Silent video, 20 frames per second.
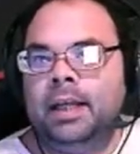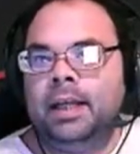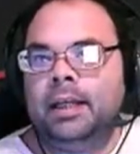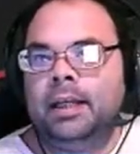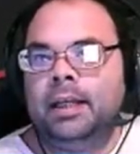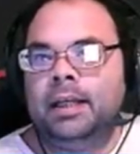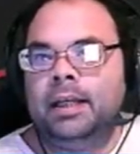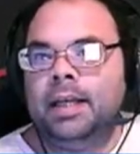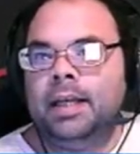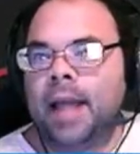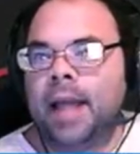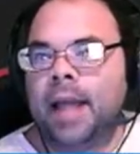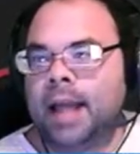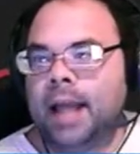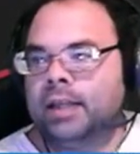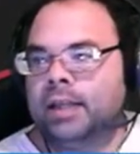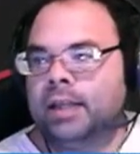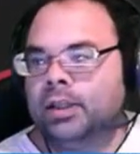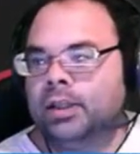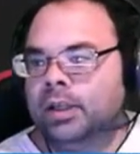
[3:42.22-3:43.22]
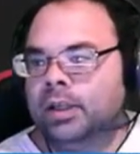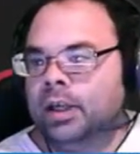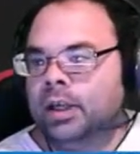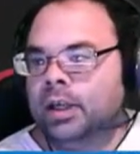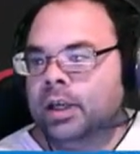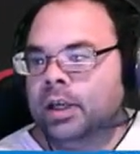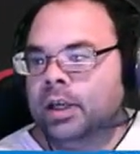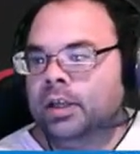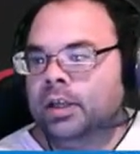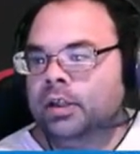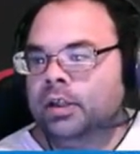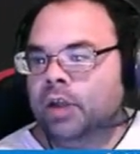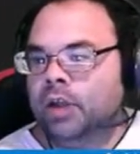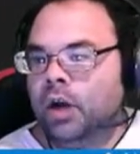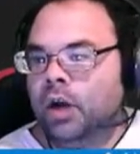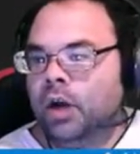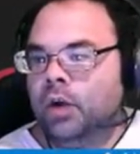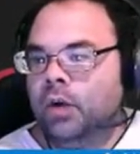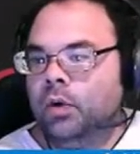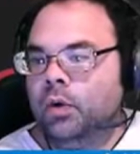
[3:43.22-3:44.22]
next.
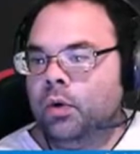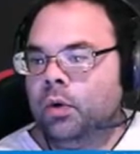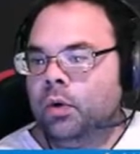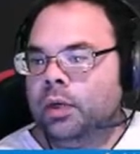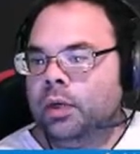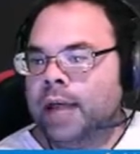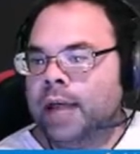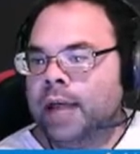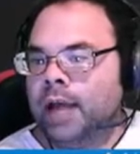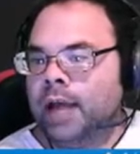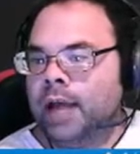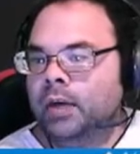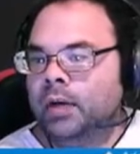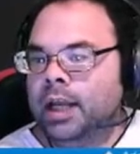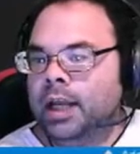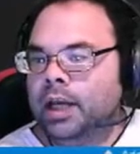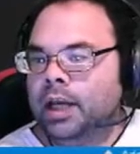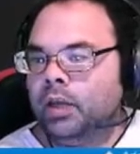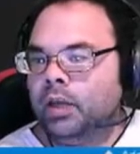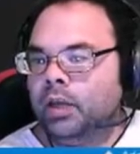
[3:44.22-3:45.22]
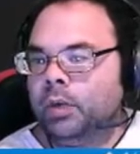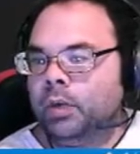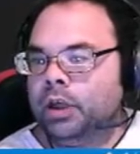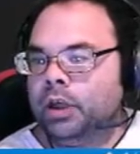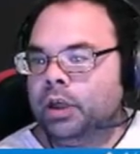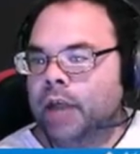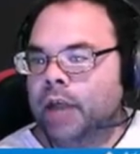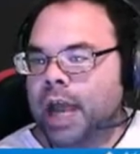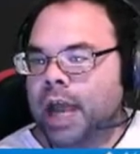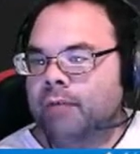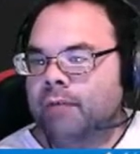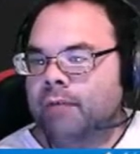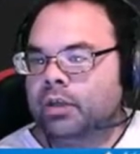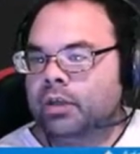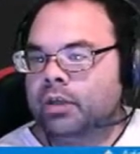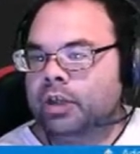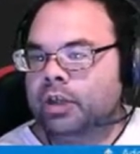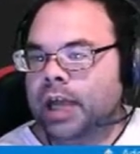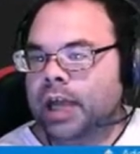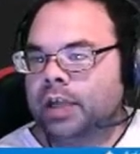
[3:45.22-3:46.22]
So down here where you have your
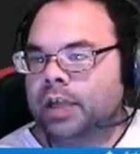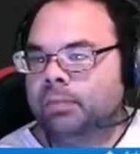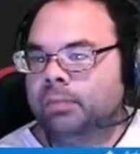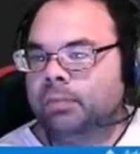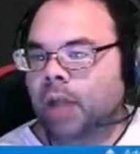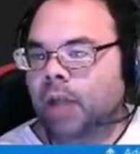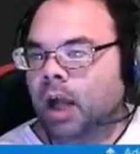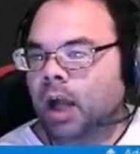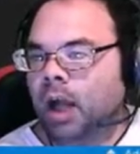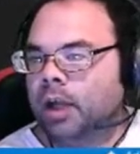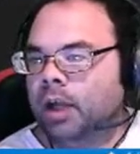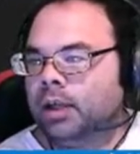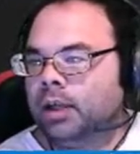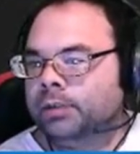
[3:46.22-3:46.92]
text block